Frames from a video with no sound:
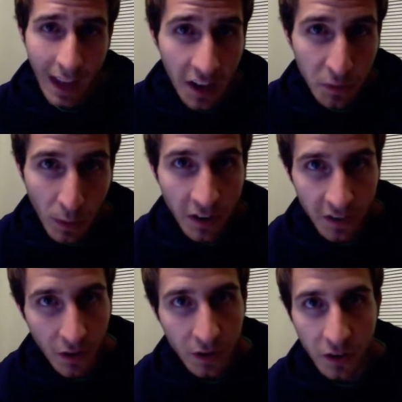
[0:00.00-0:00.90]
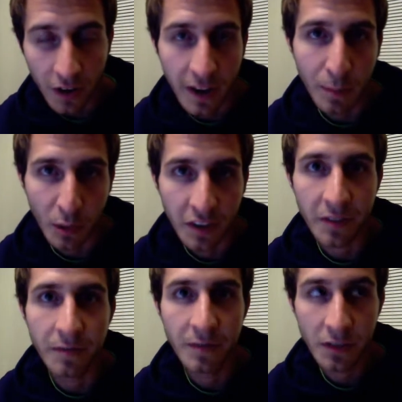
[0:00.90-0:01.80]
as well as other talking points
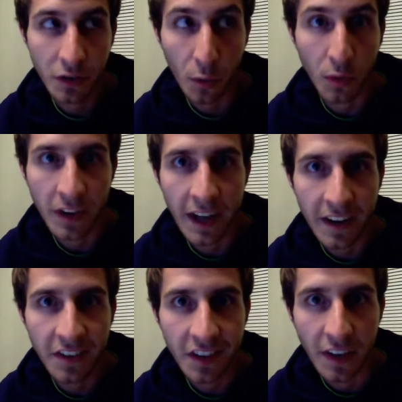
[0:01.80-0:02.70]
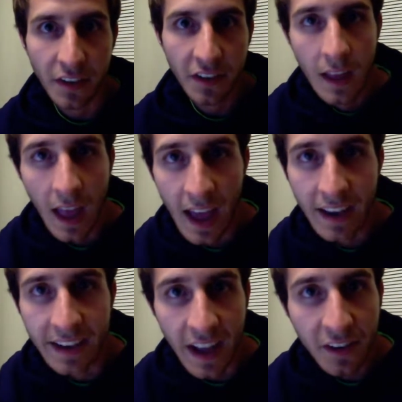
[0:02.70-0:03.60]
of total nonsense.
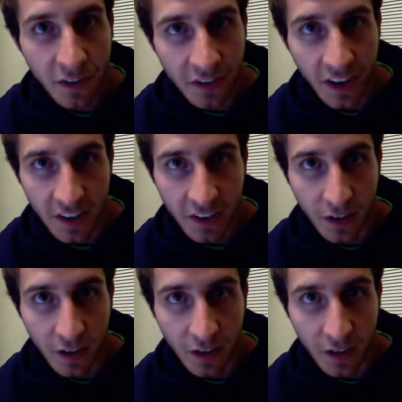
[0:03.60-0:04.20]
Adding exercise,